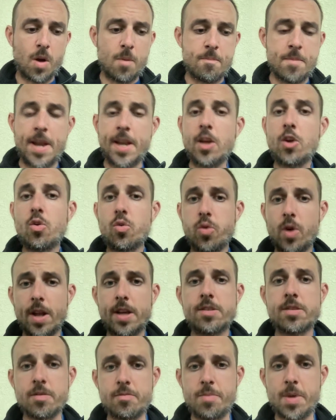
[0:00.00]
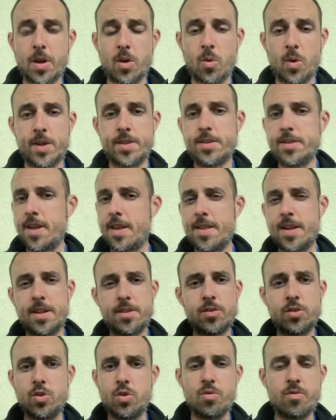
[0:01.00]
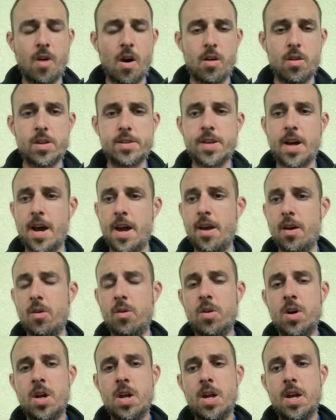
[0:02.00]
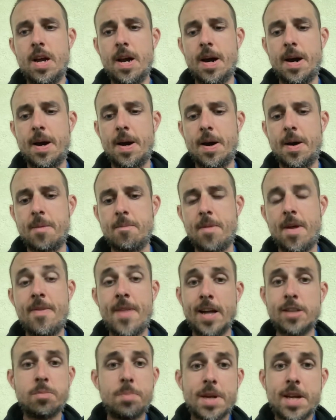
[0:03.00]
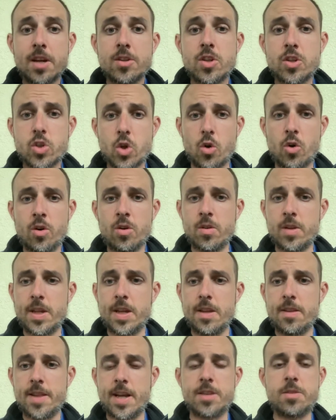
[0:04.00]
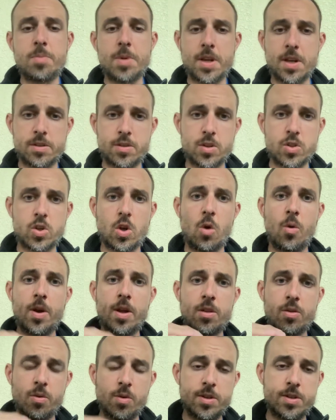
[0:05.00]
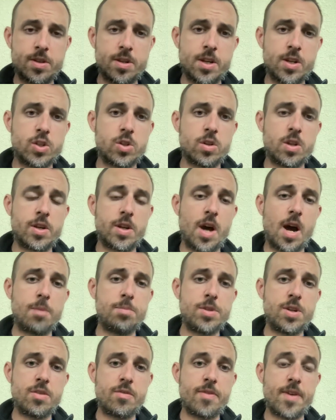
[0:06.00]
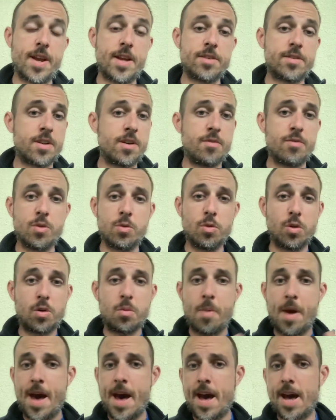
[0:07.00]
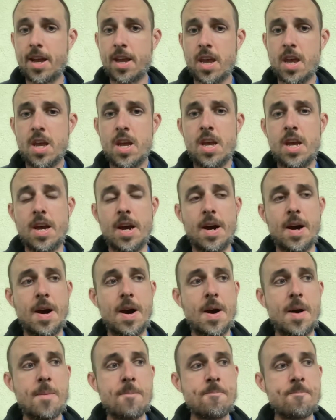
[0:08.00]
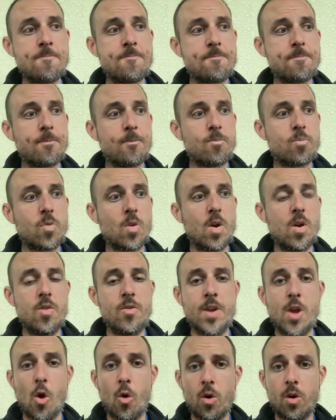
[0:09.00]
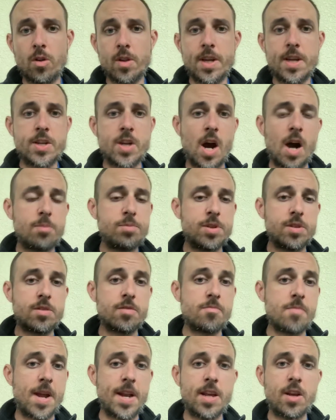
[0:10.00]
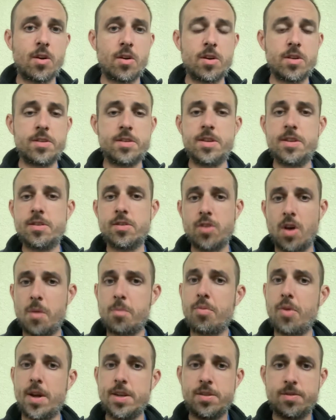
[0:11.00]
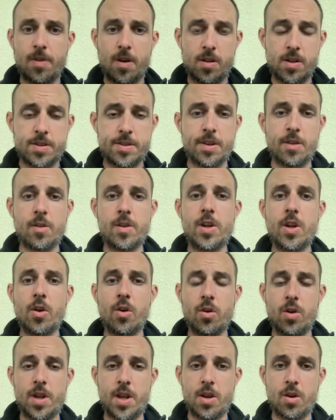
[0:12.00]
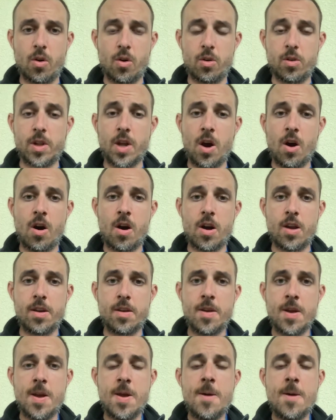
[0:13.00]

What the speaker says: many critics of Bitcoin say that it's too volatile, and that's because it's early. That's because it's going through its initial adoption phase. And if you look back, the early adoptions of many currencies saw price volatility early on,